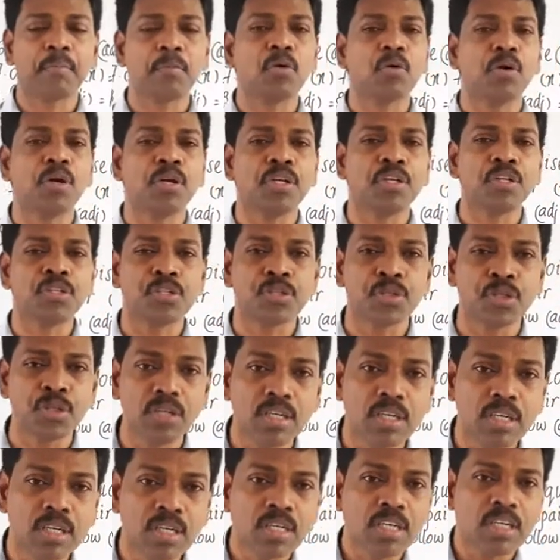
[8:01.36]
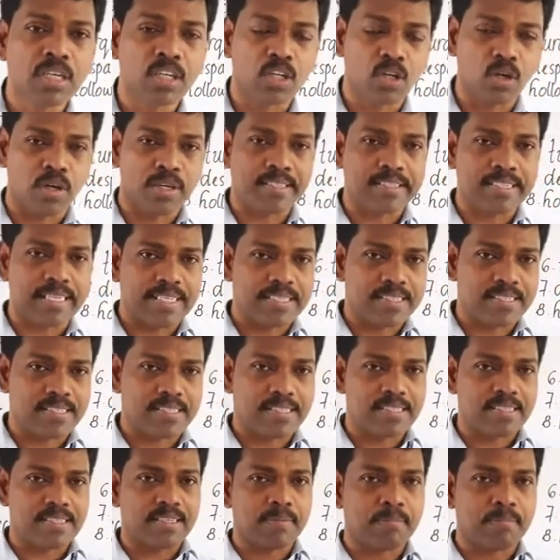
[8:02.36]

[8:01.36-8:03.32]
going to contest.